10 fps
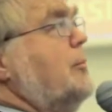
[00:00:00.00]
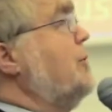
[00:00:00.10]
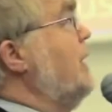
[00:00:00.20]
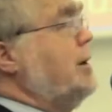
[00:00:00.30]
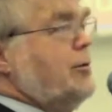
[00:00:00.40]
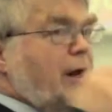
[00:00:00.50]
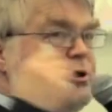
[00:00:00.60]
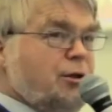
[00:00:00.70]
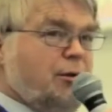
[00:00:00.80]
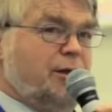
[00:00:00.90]
It's very
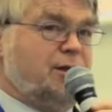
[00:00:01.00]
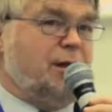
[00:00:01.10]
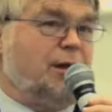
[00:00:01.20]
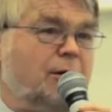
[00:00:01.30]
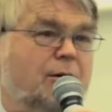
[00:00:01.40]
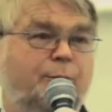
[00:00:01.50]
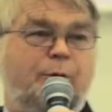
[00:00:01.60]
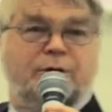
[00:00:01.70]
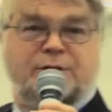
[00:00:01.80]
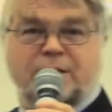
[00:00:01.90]
directional, this thing. You've got to
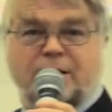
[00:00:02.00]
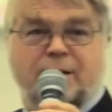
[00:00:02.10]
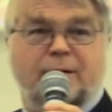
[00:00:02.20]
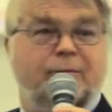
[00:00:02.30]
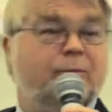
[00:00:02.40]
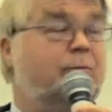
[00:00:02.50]
point it at the...